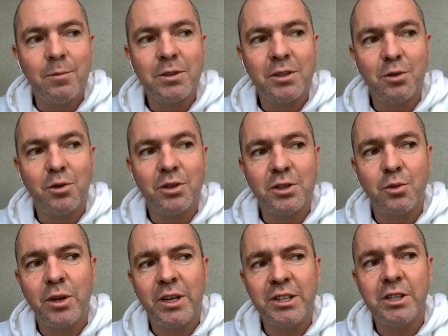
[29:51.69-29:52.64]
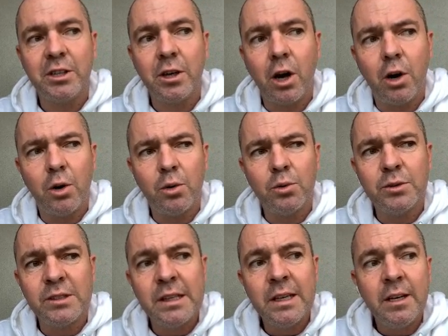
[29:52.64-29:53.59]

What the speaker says: to reach your goals.